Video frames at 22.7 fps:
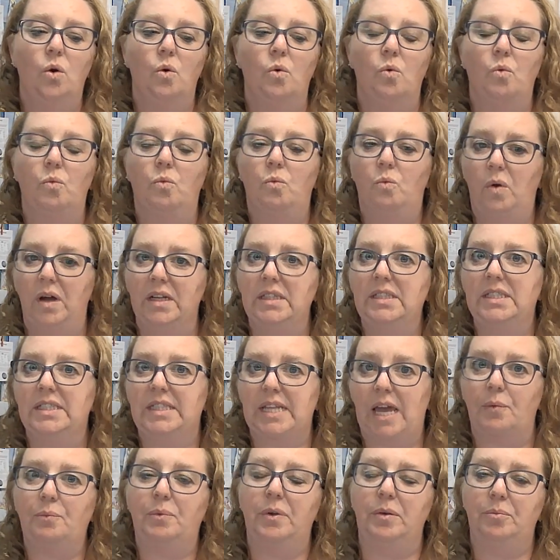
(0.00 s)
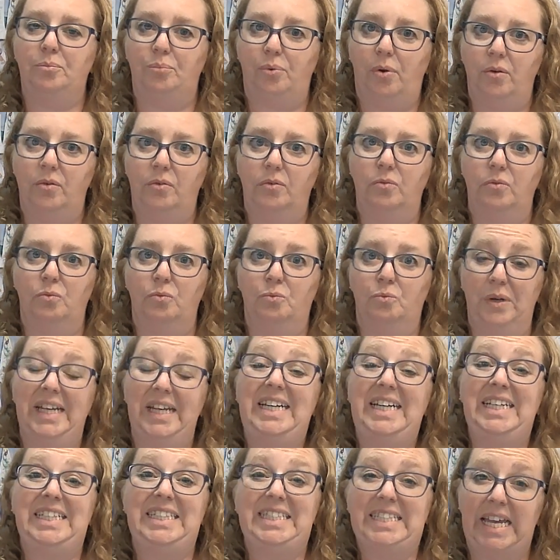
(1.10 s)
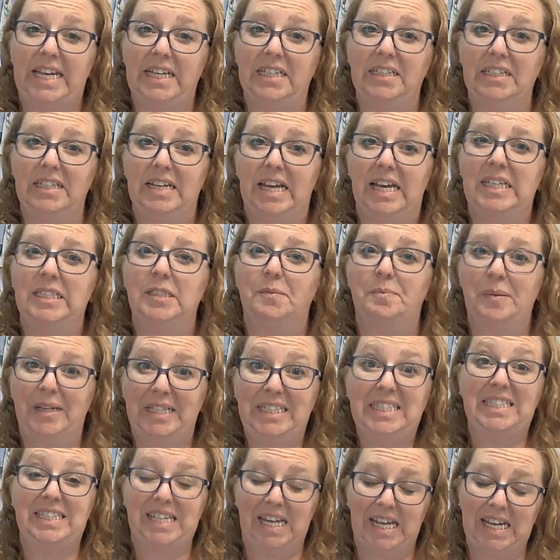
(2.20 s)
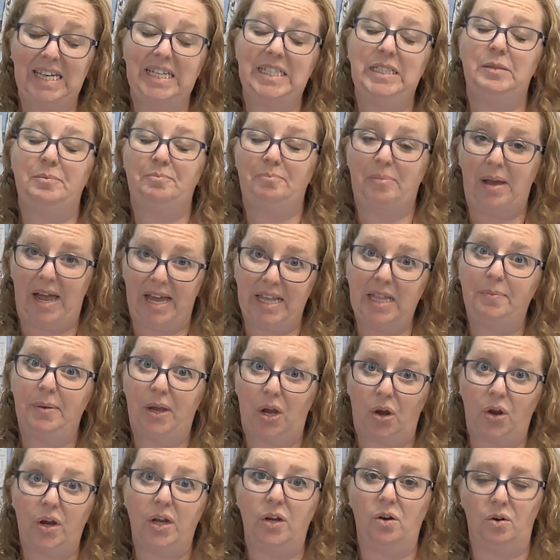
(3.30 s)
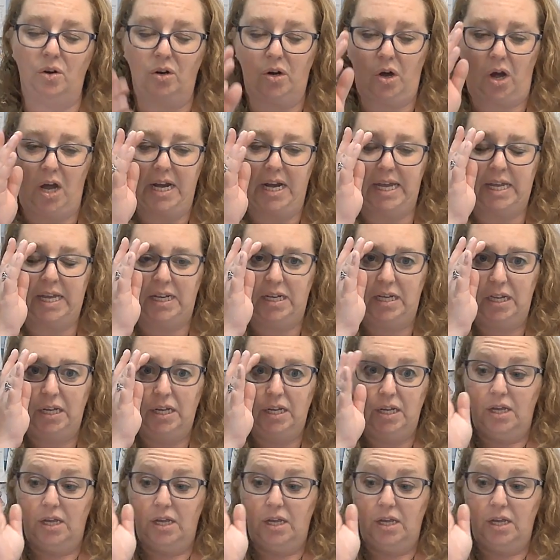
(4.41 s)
Once that written consent has been signed by the parent or guardian,